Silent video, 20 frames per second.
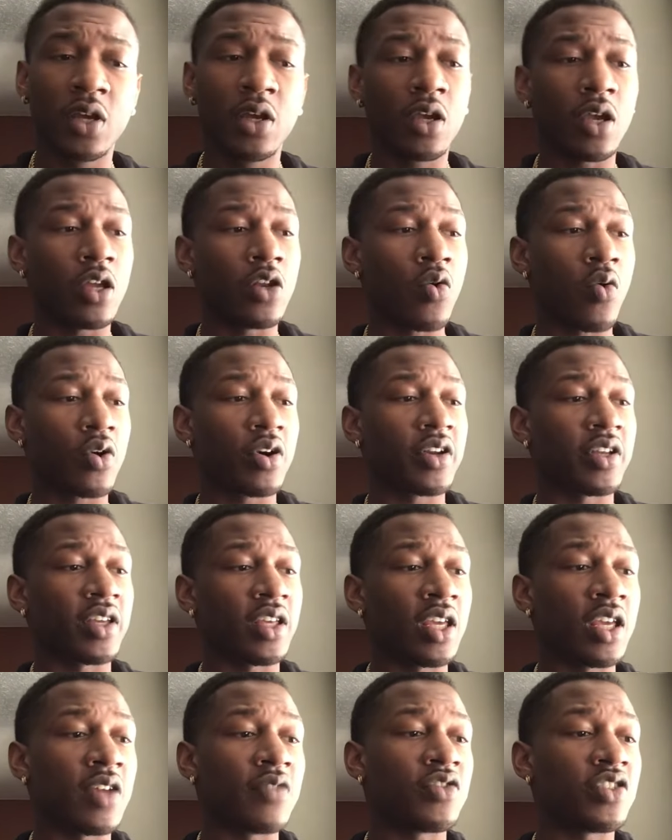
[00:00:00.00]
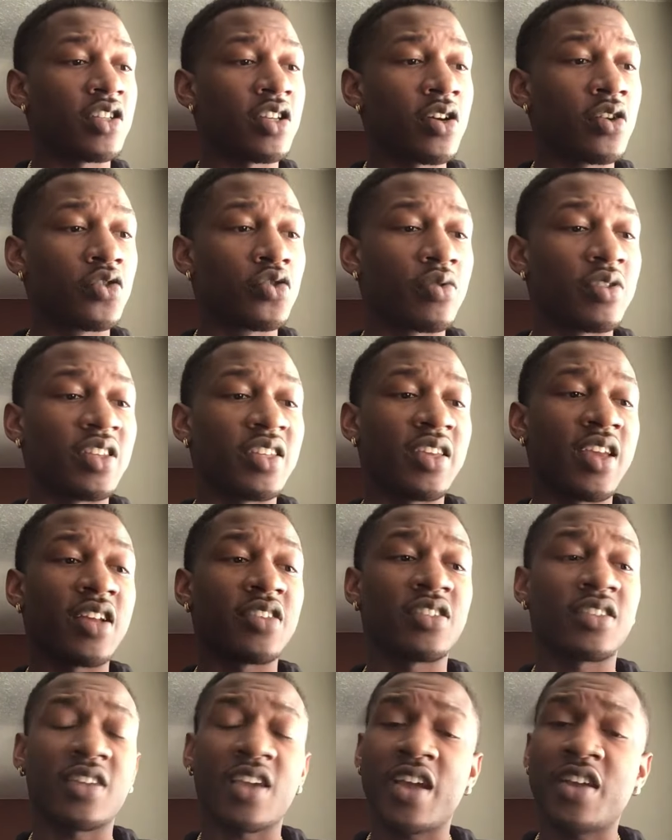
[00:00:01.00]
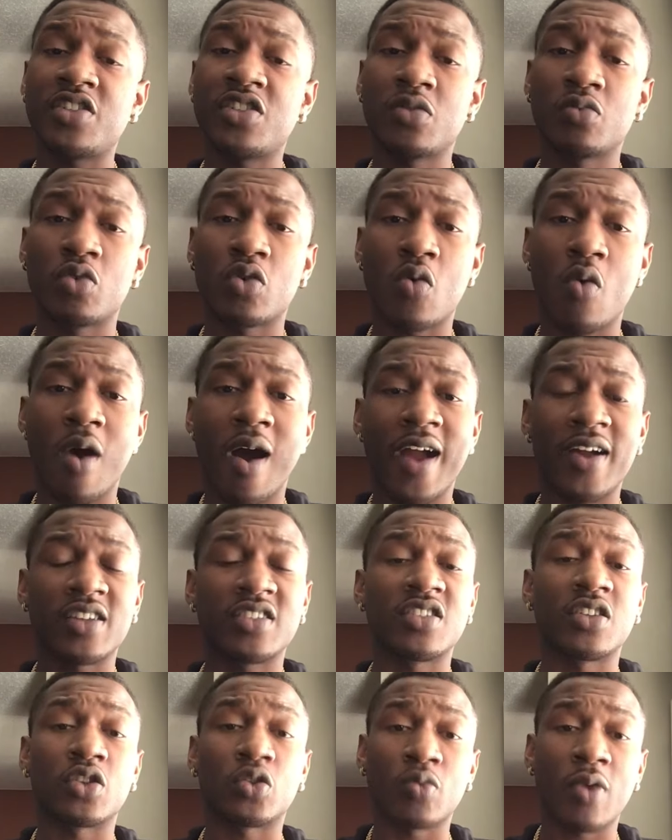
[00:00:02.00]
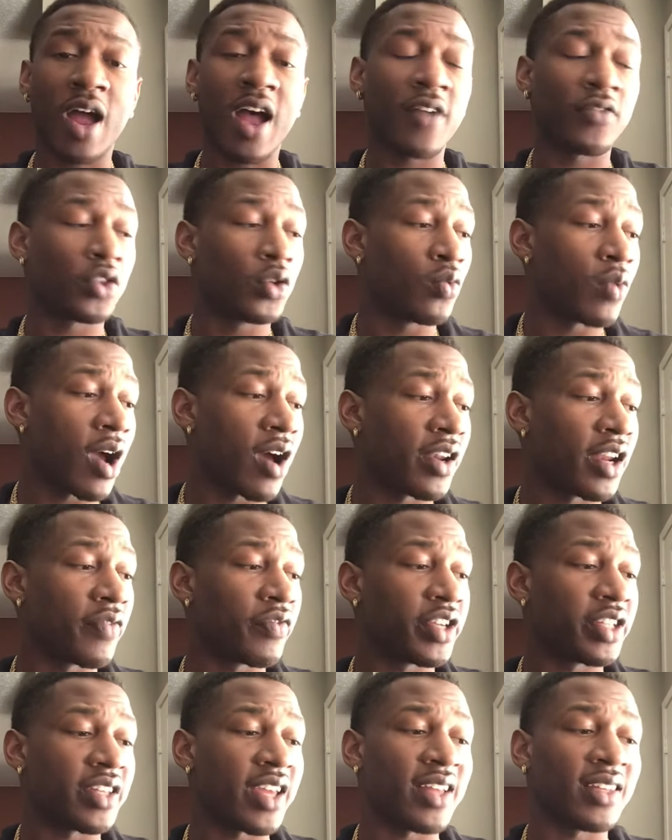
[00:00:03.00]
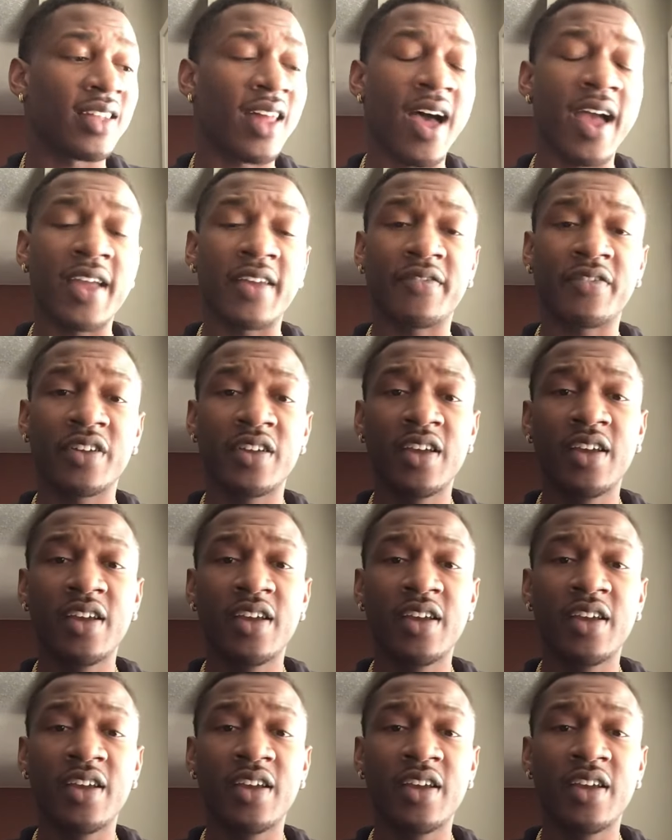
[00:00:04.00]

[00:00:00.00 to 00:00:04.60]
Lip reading: in order to give children the education required to thrive throughout everyday life.